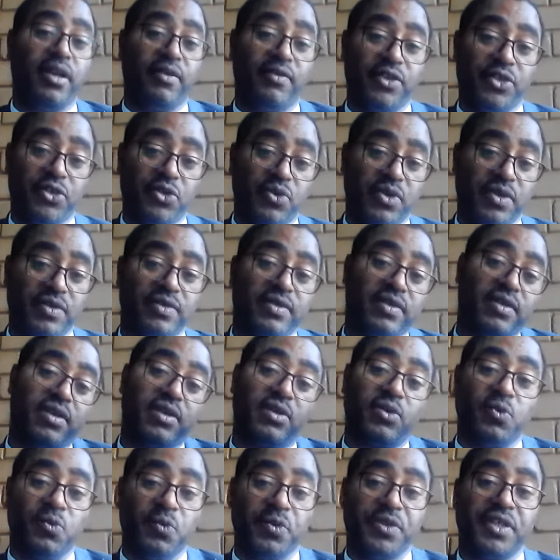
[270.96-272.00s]
insurance,
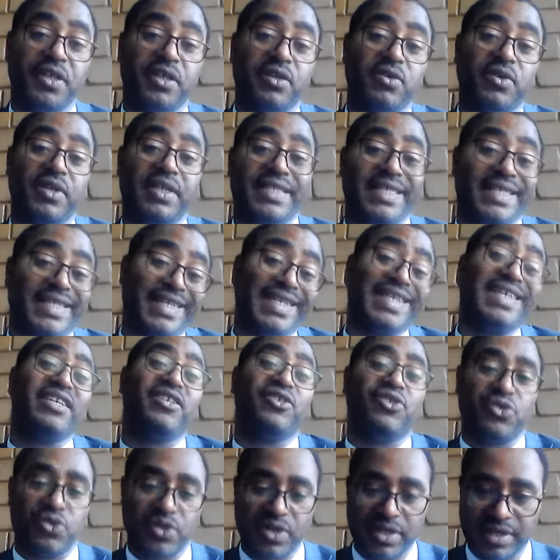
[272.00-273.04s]
which are known as
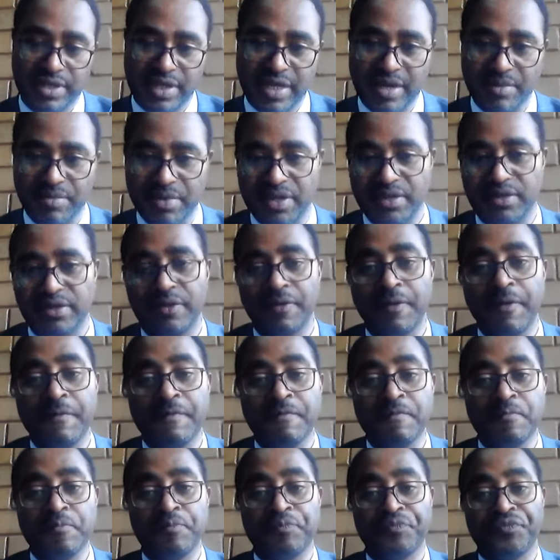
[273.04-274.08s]
reinsurance companies.
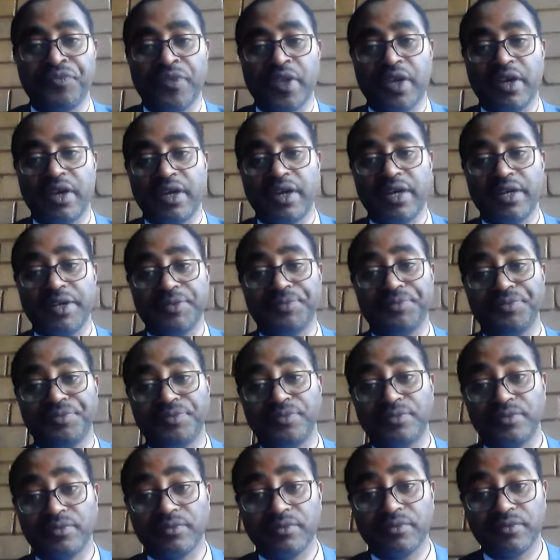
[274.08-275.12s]
Um,
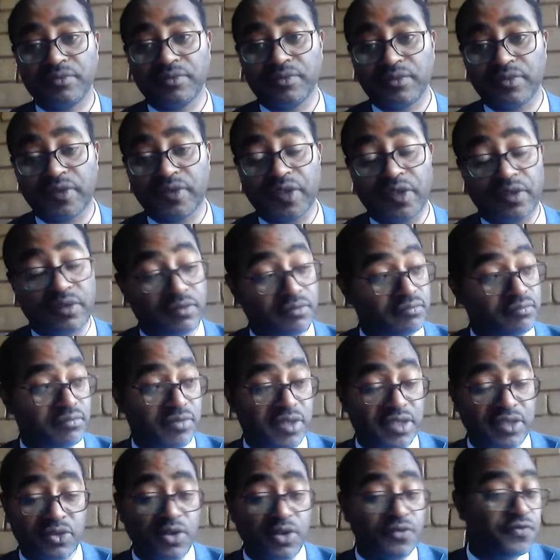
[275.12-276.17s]

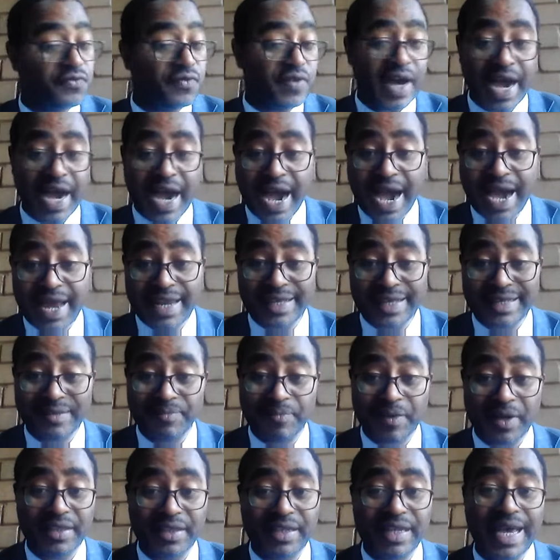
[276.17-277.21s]
risk of
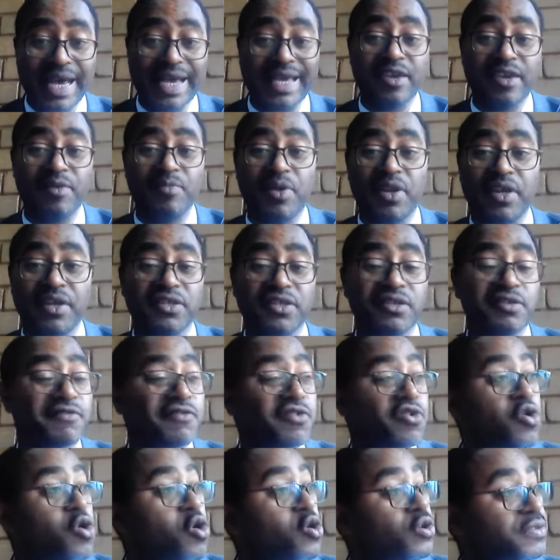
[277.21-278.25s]
unexpected accumulation of
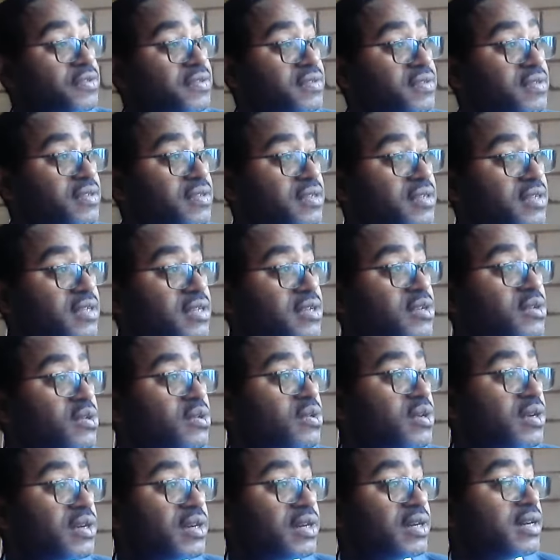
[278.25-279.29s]
loss.
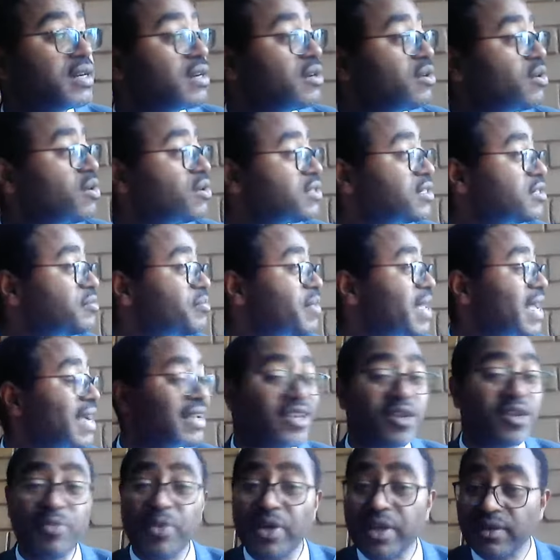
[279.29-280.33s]
Now, losses may
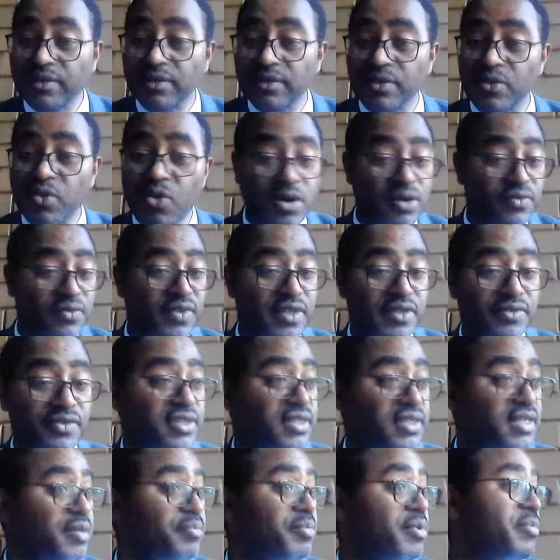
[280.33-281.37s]
accumulate. COVID, for
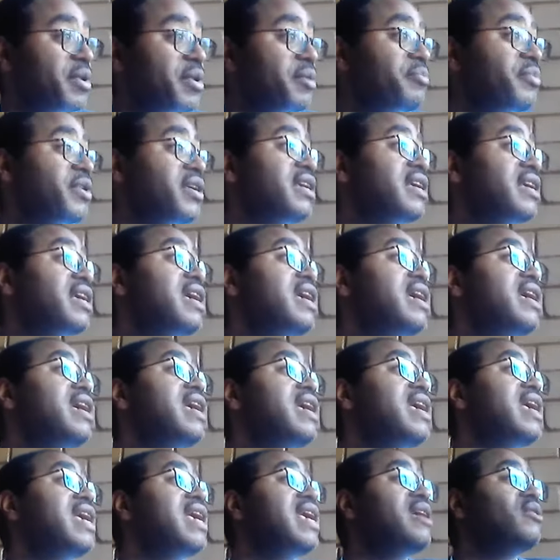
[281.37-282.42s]
example, may bring
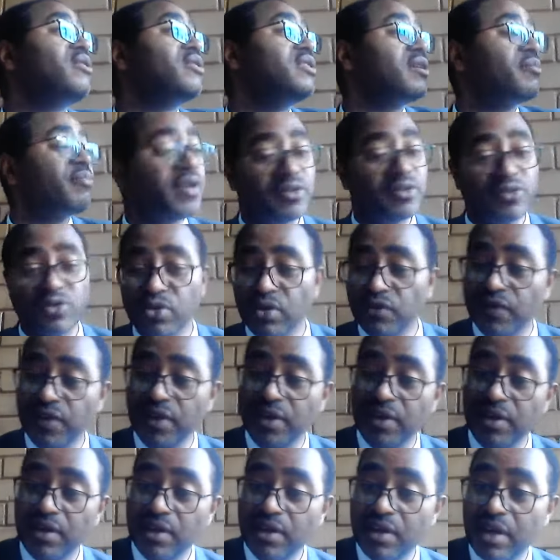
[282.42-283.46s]
huge amount of
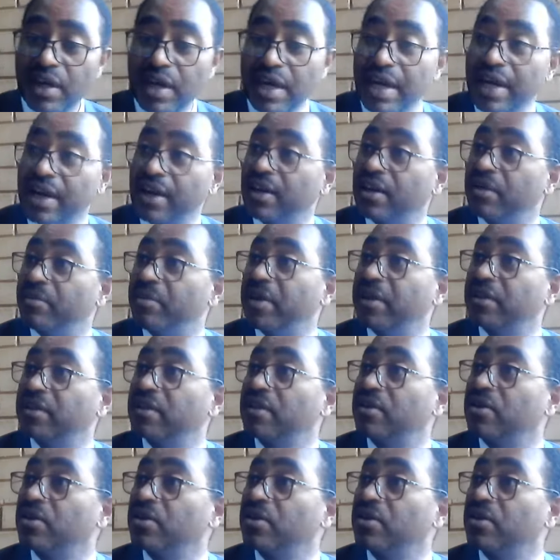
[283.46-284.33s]
accumulated